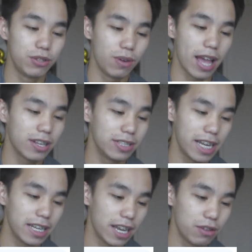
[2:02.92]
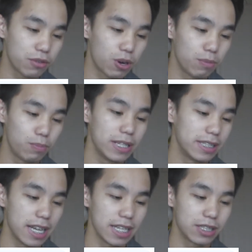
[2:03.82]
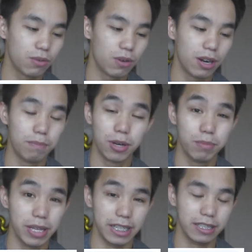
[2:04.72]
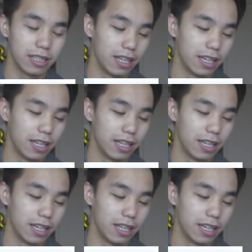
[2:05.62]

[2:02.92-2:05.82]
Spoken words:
would you rather date a unicorn princess or a mermaid?